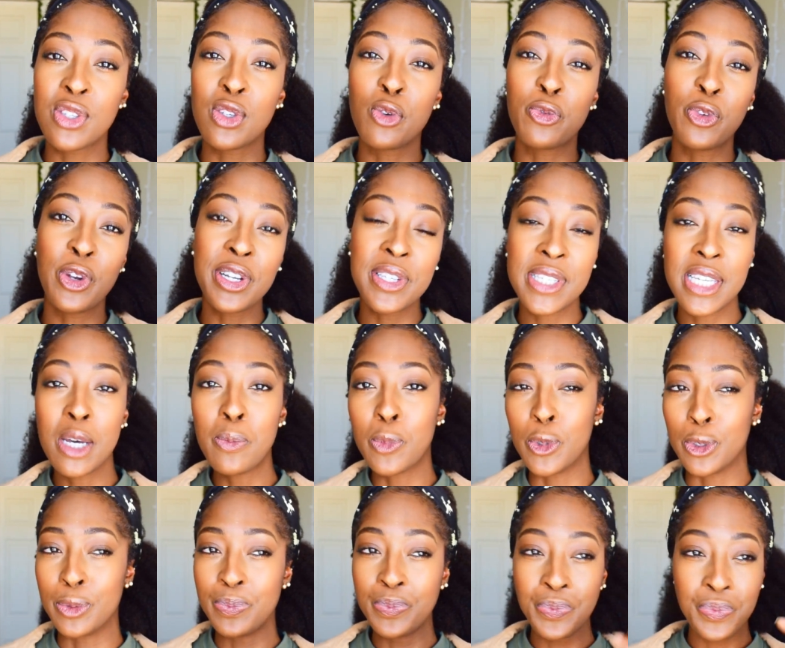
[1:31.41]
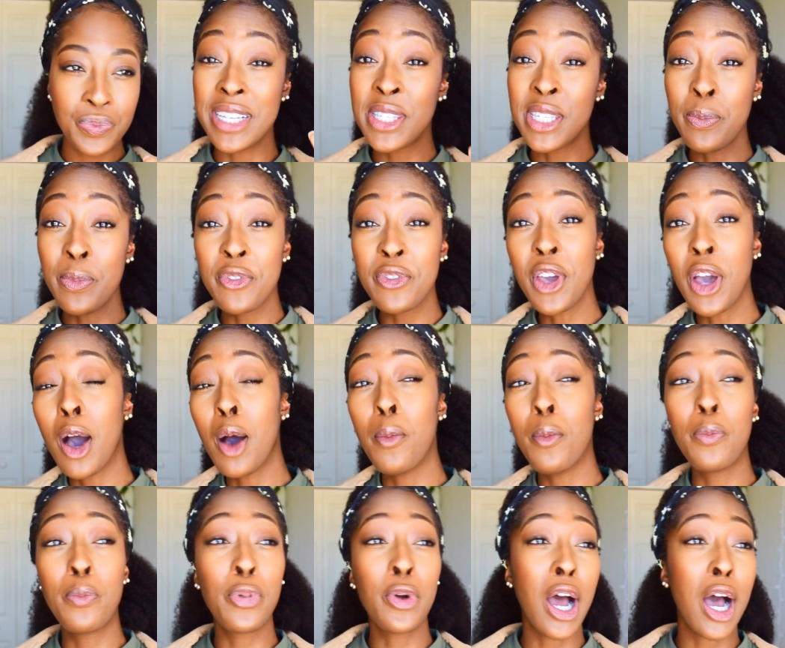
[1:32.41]
So for example, some of
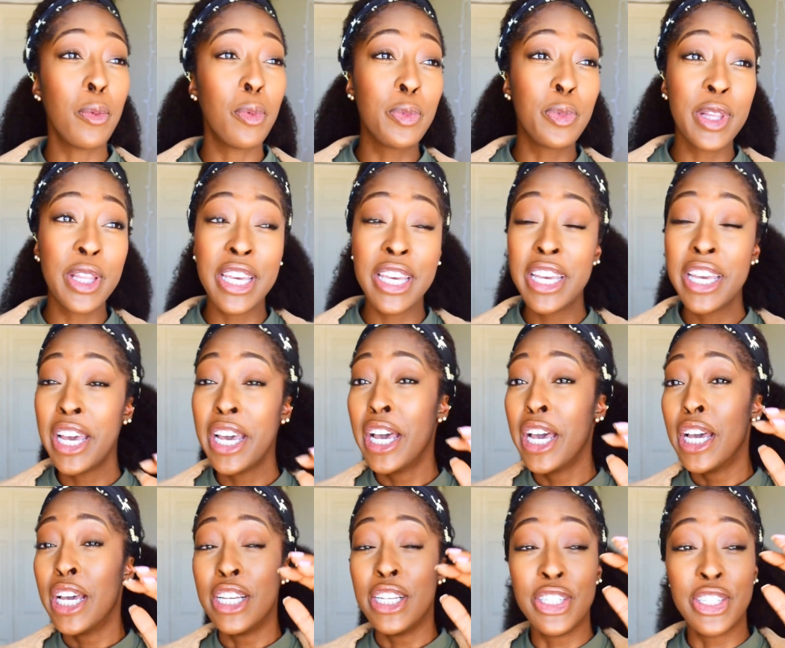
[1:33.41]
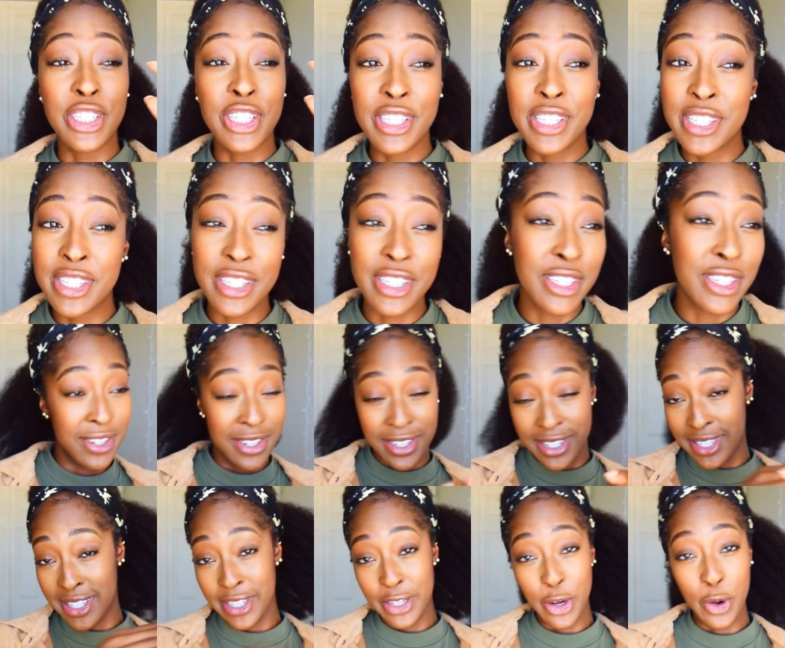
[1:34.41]
y'all probably just
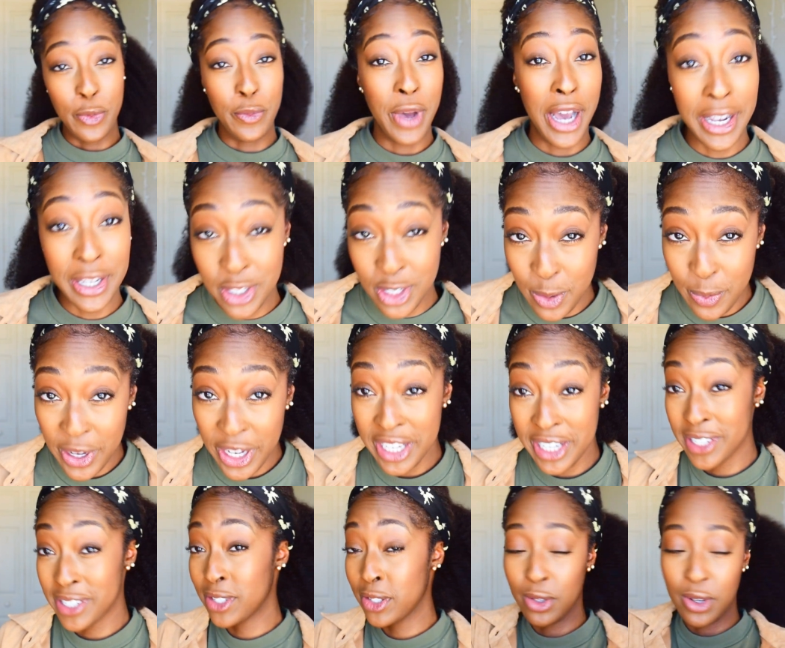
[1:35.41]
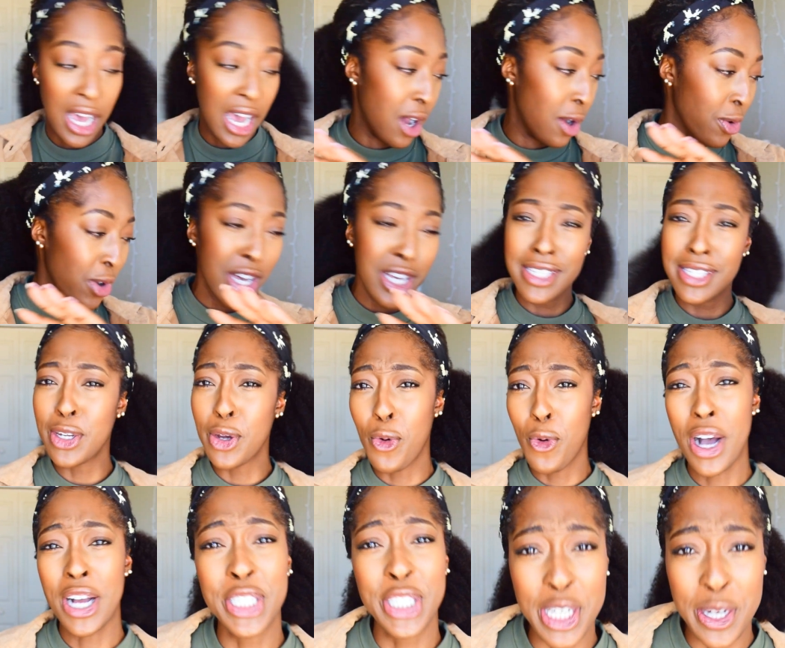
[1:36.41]
still masturbating, still out, still
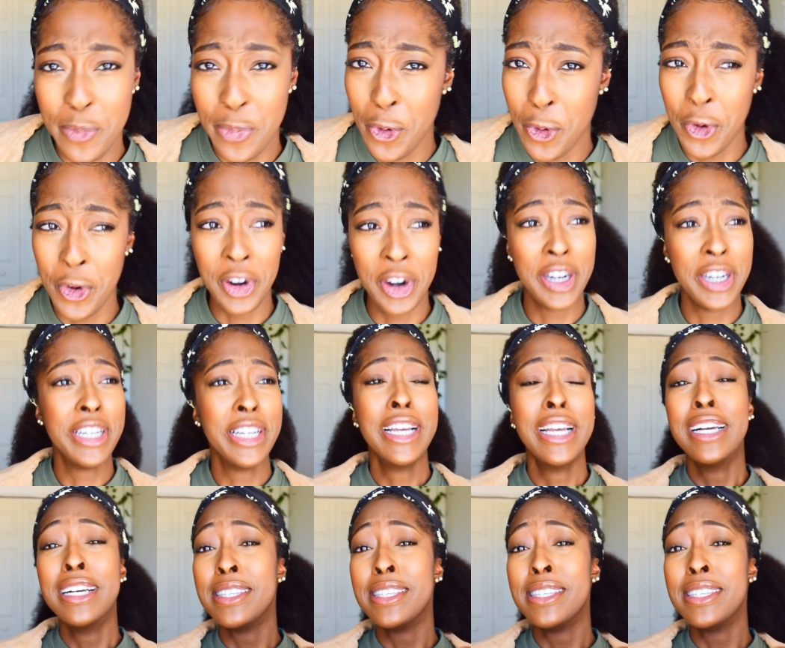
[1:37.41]
watching porn,